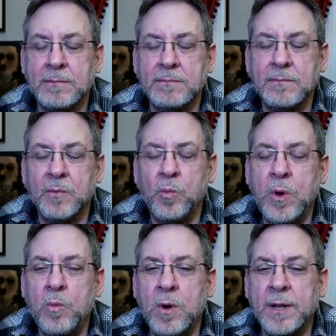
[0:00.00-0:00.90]
we
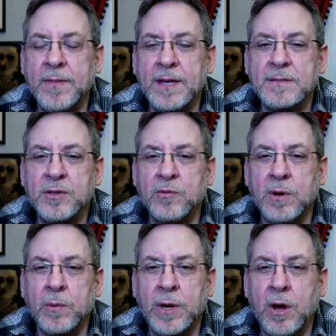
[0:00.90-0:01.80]
want things to
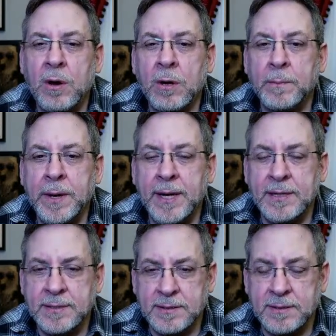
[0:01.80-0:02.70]
grow at our
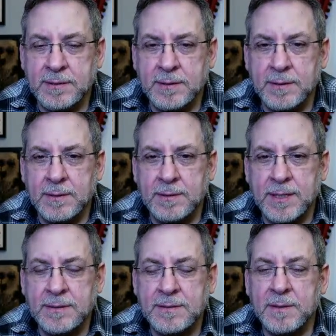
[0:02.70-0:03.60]
pace.
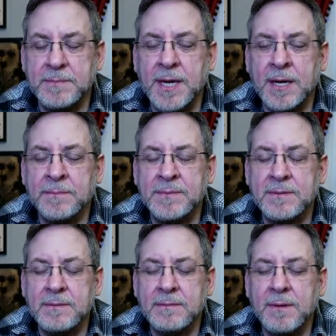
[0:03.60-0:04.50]
And sometimes
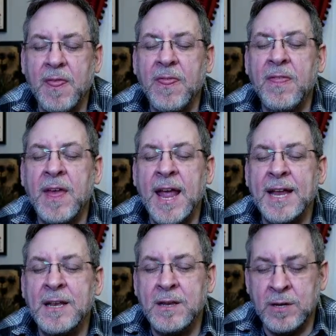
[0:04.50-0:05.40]

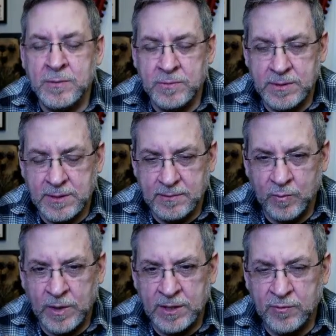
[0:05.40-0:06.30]
they don't
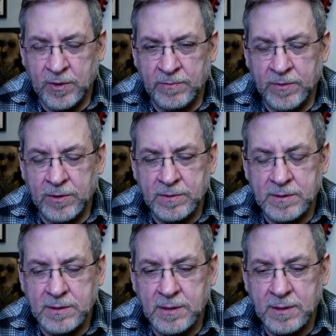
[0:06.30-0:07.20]
when it's
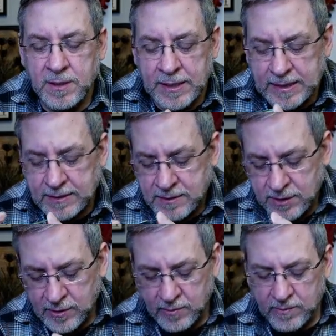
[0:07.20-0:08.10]
reversed.
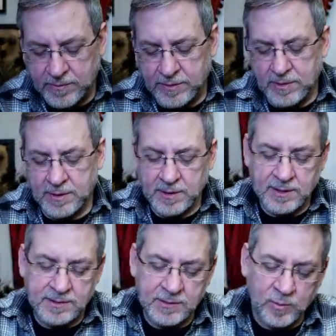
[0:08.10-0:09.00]
So
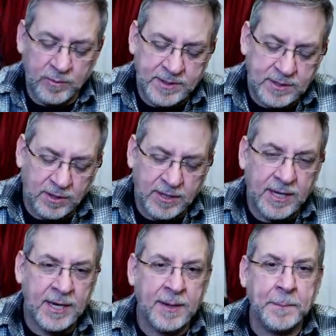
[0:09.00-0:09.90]
this is when we start
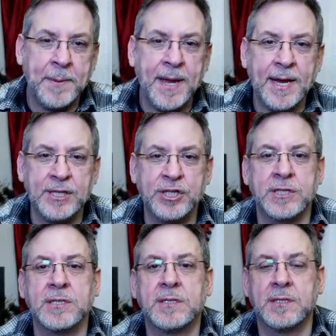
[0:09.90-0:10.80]
getting impatient,